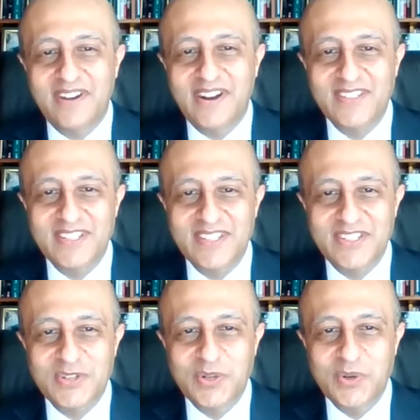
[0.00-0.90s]

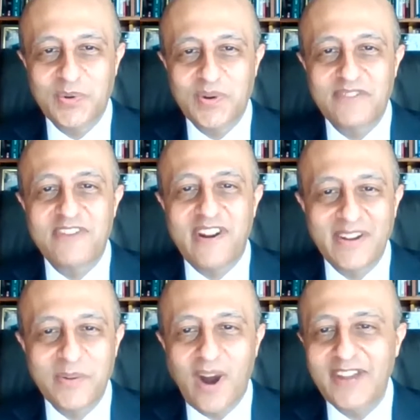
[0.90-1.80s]
answers to a
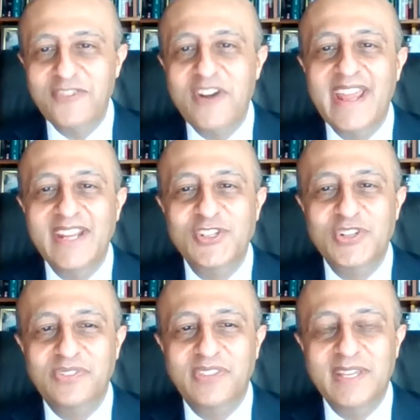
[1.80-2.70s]
very wide range
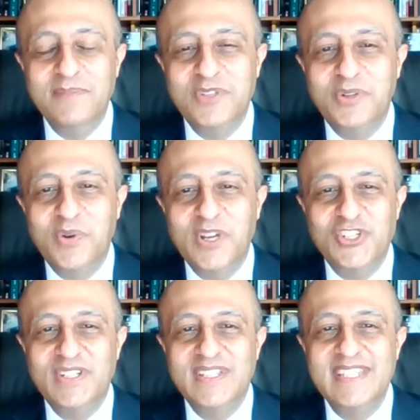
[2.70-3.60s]
of themes and
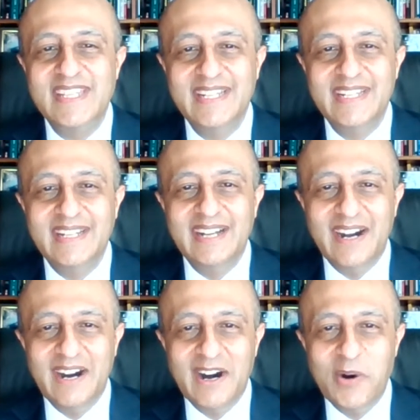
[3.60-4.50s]
questions.
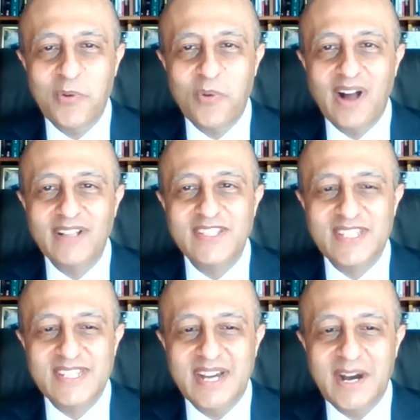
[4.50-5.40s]
Uh,
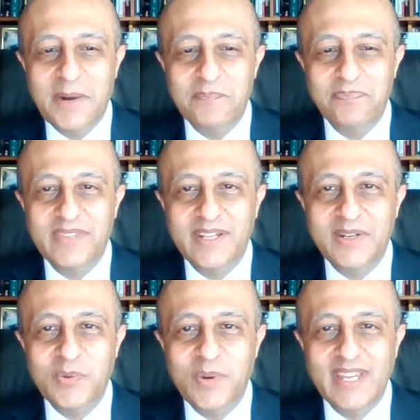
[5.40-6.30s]
whilst um,
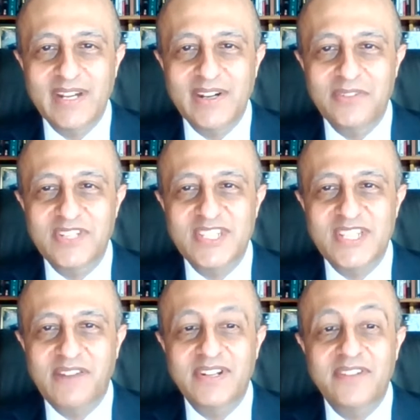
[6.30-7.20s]
we have
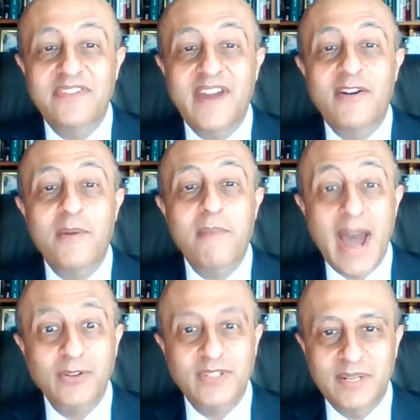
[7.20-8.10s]
discovered a fair
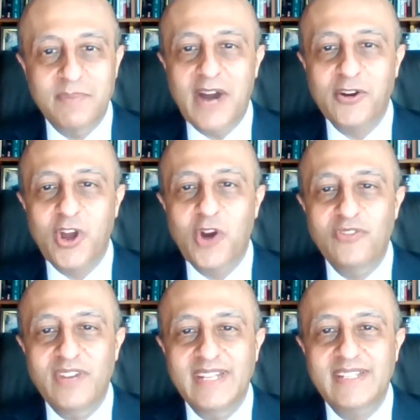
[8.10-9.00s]
amount about
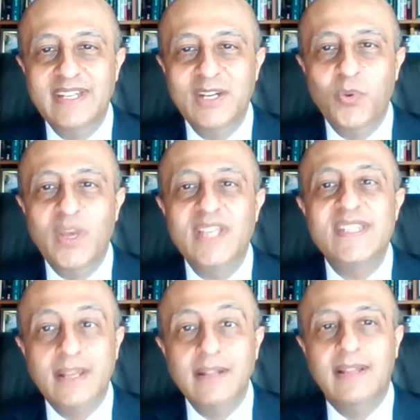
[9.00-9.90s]
COVID, we are
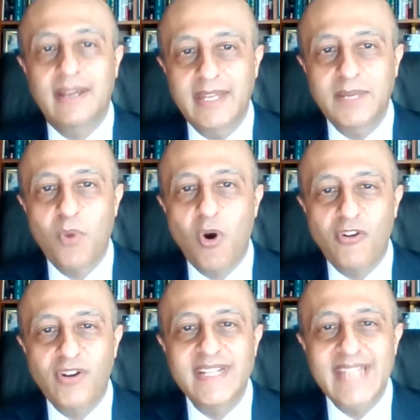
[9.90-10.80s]
still learning
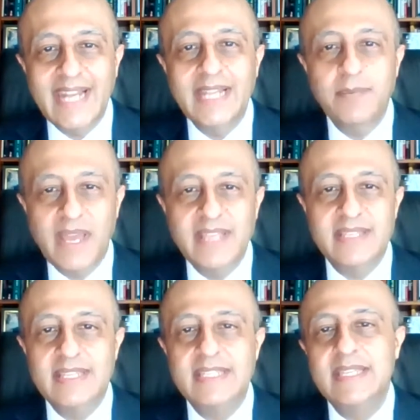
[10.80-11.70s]
more on a daily
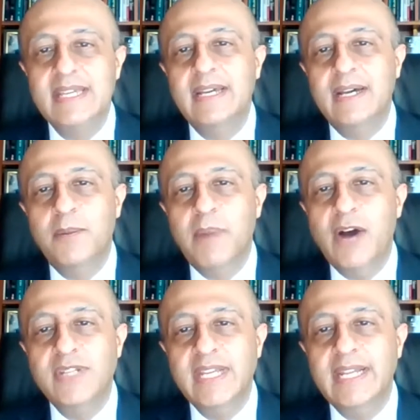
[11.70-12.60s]
basis
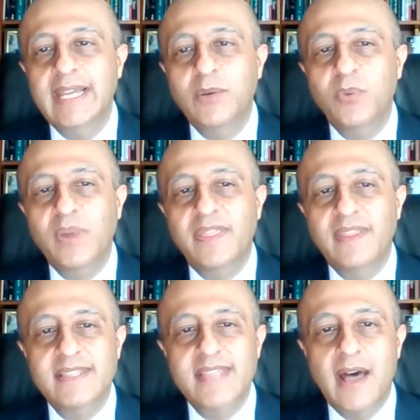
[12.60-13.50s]
about dealing with
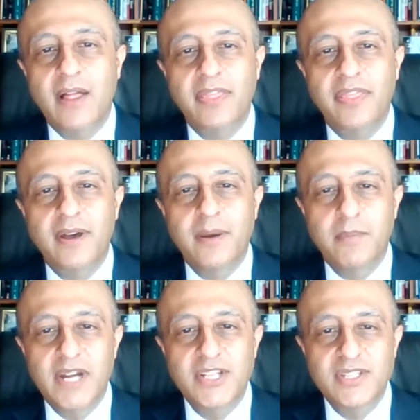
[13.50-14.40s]
this health
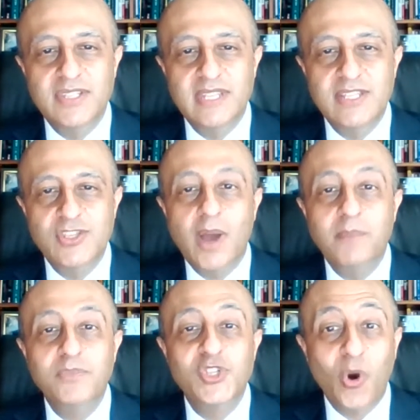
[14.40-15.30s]
emergency. So
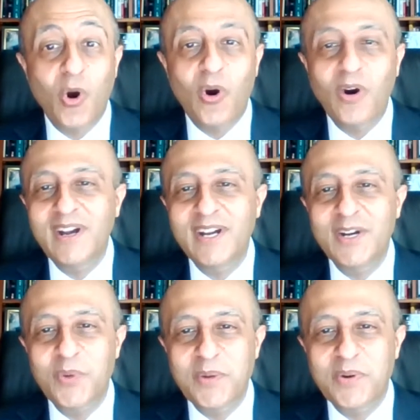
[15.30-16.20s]
I'm sure
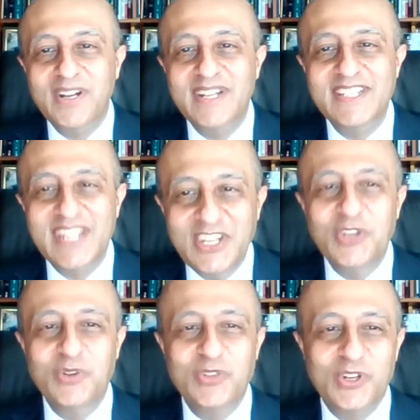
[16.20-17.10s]
we will
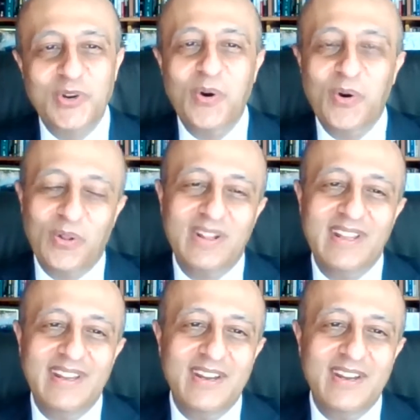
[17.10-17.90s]
continue to call